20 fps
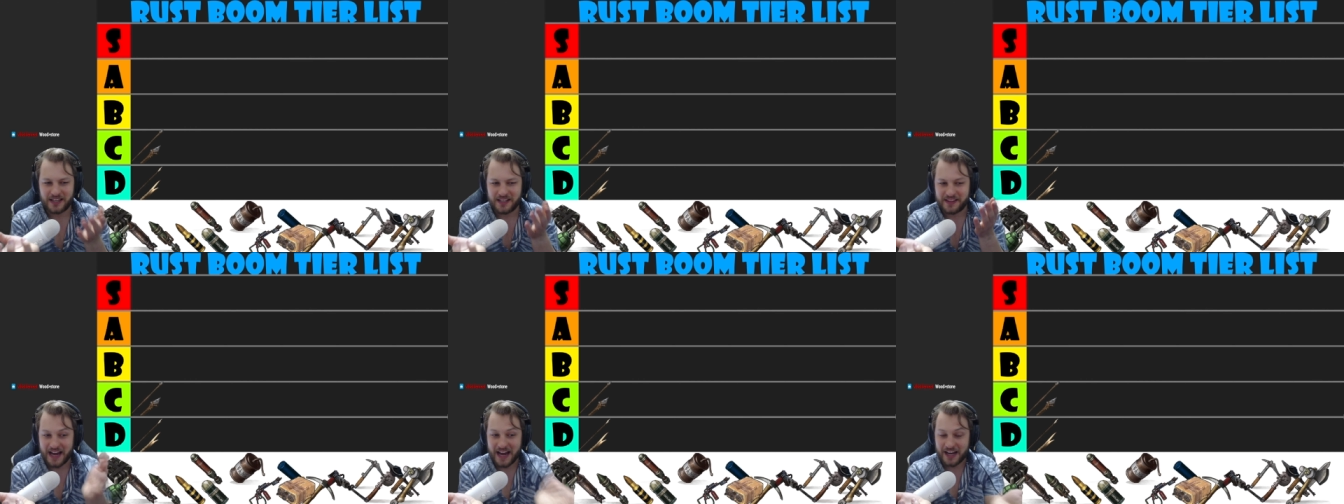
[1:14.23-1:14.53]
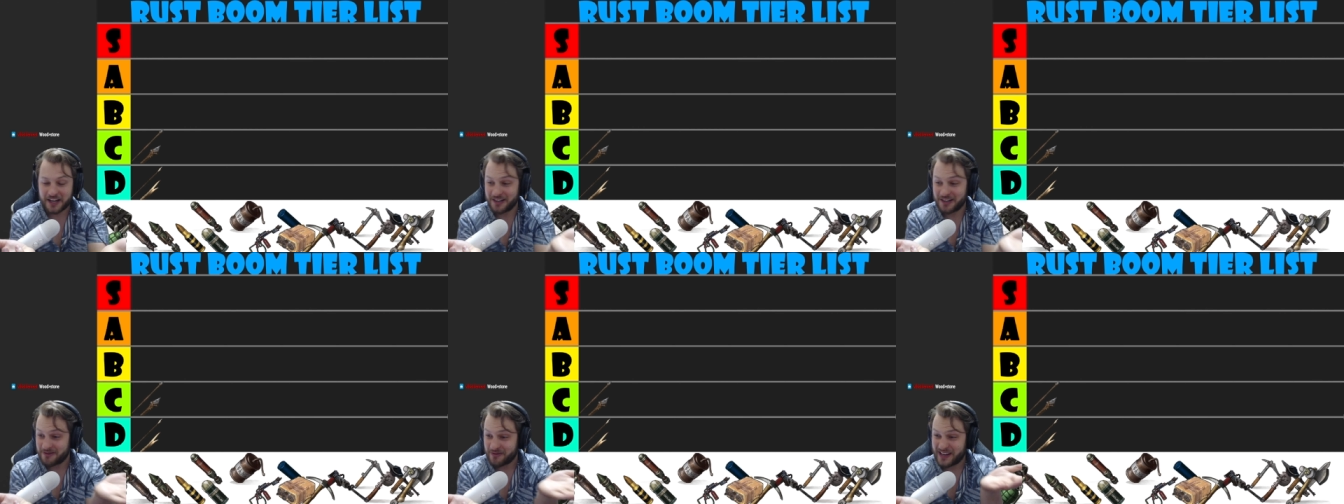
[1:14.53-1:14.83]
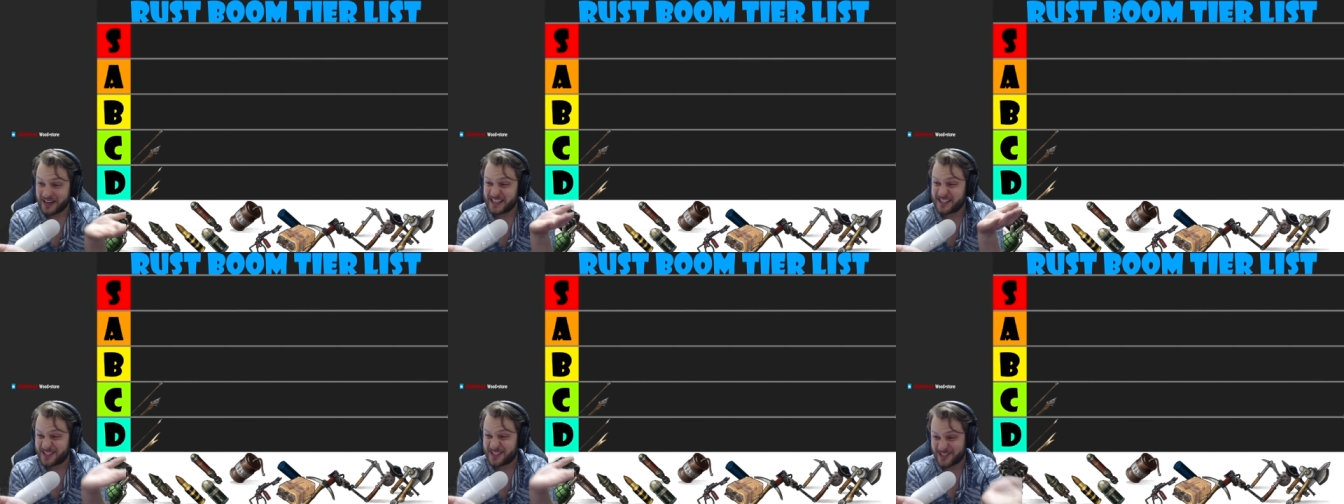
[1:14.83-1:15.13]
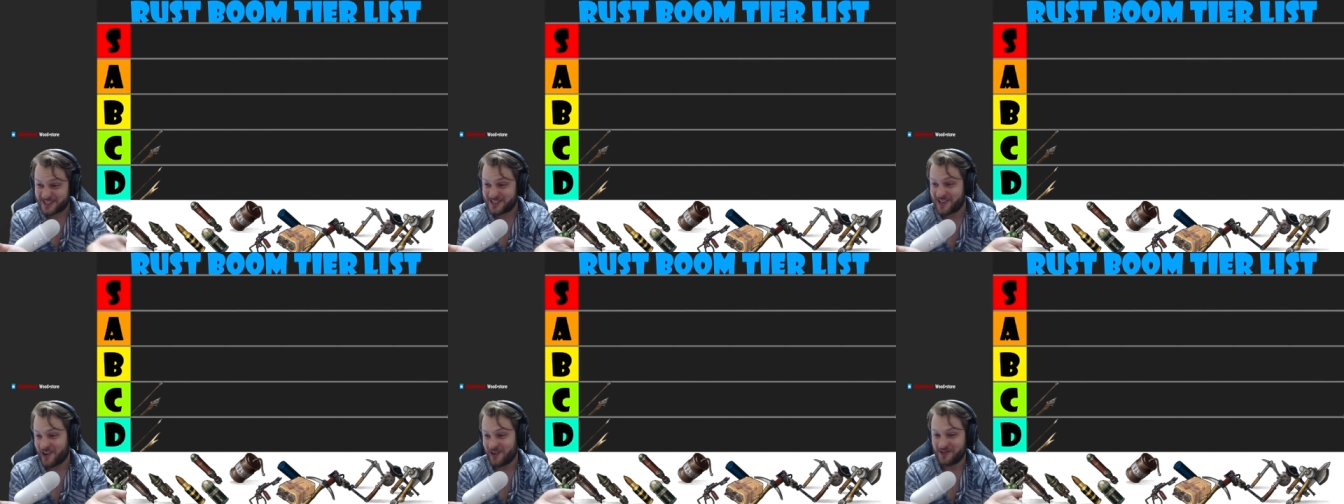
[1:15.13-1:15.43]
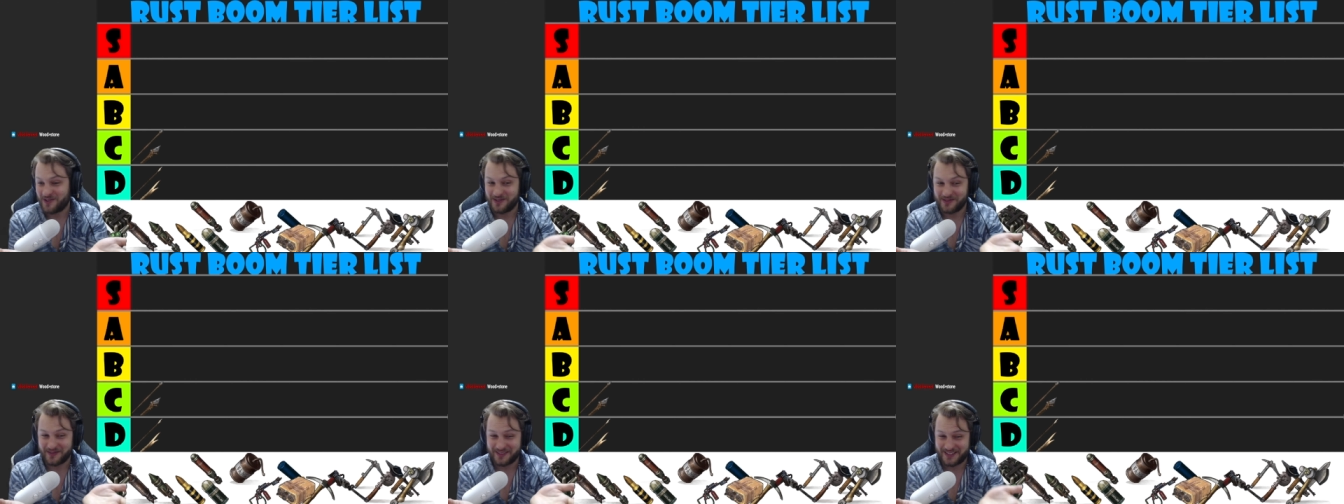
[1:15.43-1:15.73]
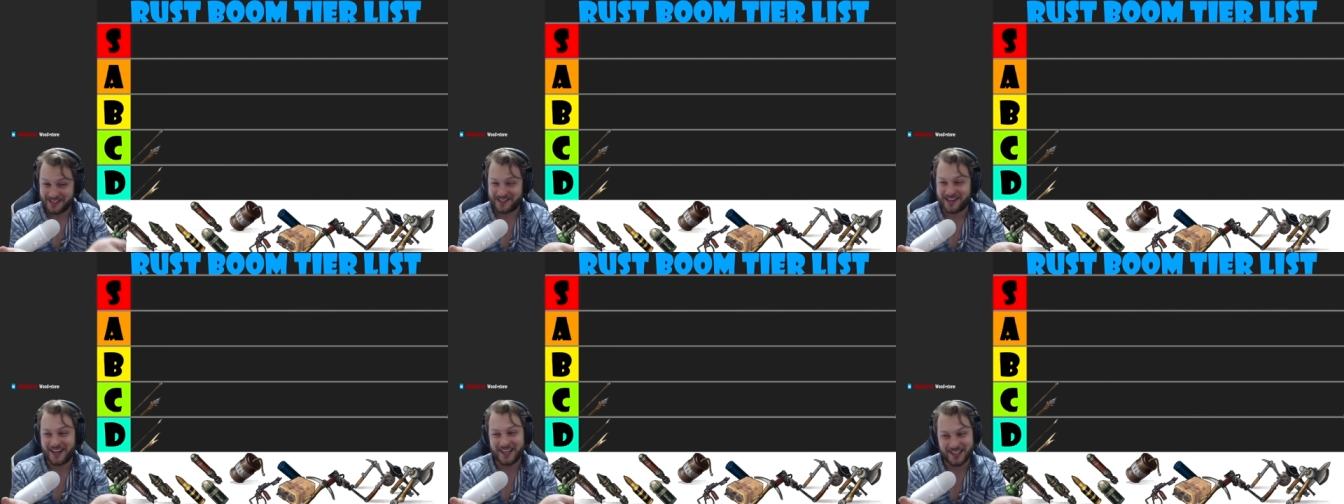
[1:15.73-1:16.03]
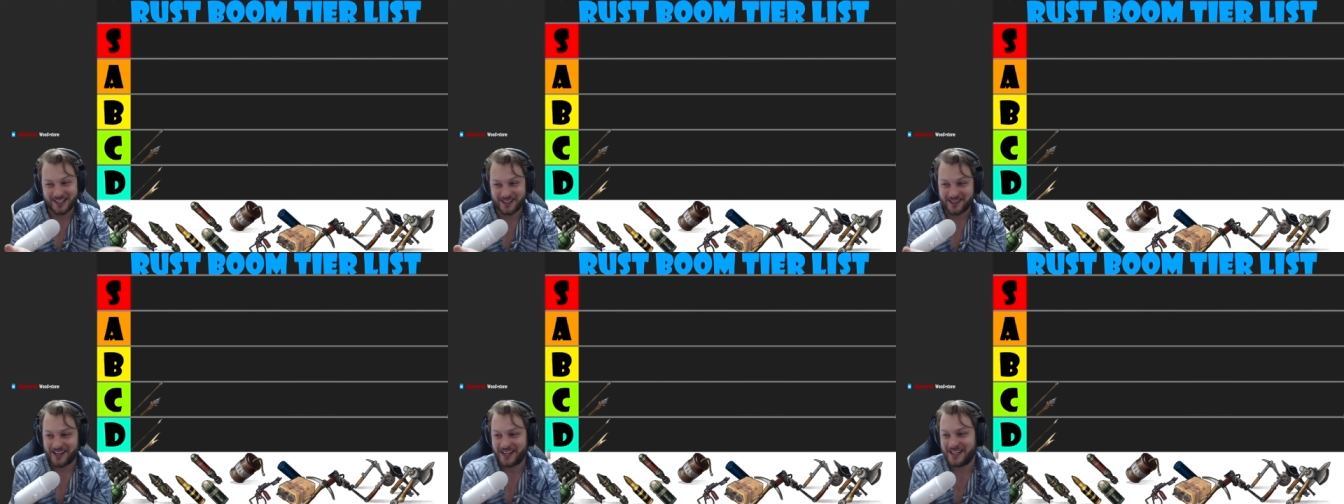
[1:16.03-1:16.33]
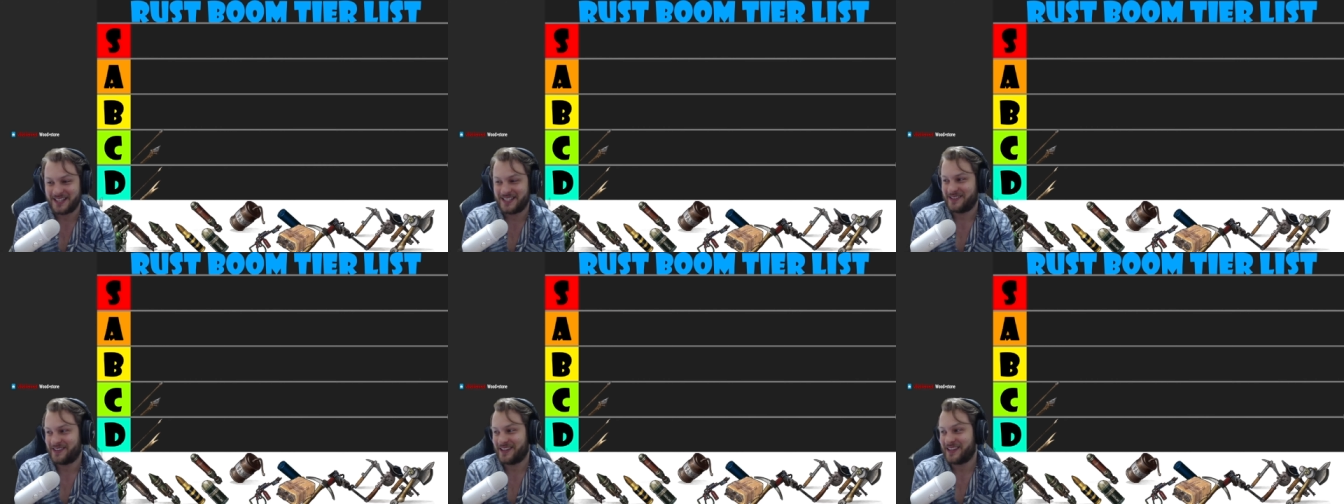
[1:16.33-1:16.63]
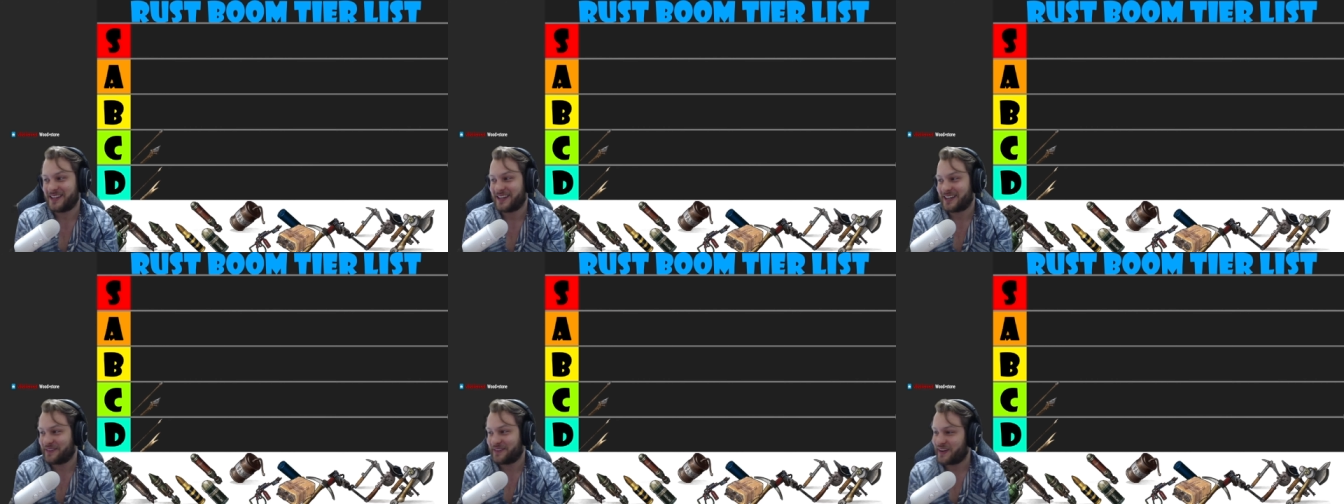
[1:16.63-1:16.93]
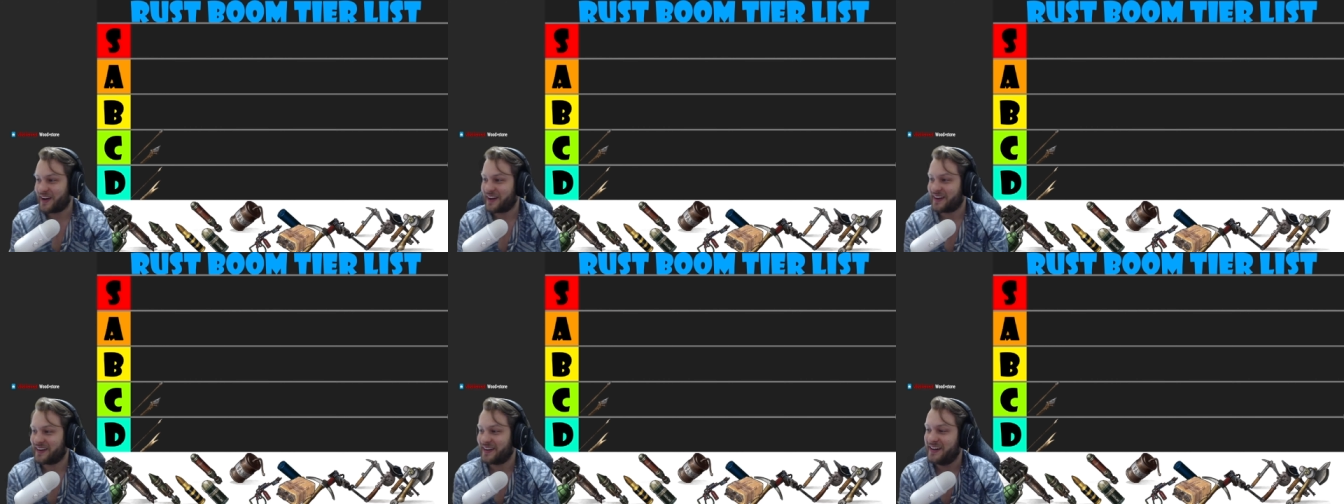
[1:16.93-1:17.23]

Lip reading: that can raid stone, which is kind of crazy when you think about it.